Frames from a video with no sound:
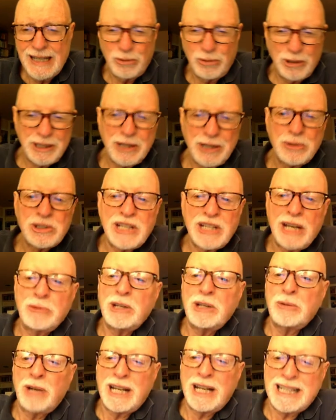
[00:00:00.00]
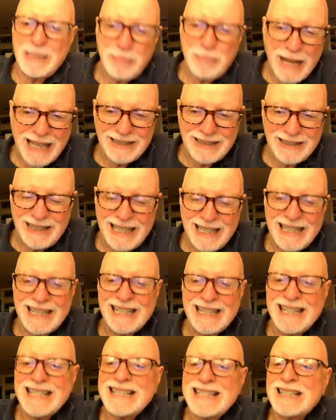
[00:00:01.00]
What they were saying when they want to get back
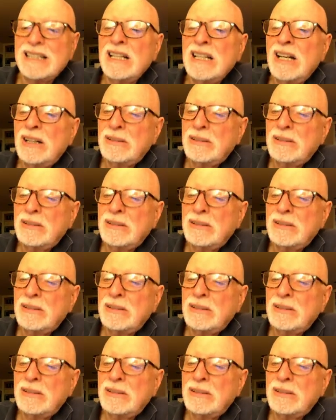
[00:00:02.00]
Lenin is uh,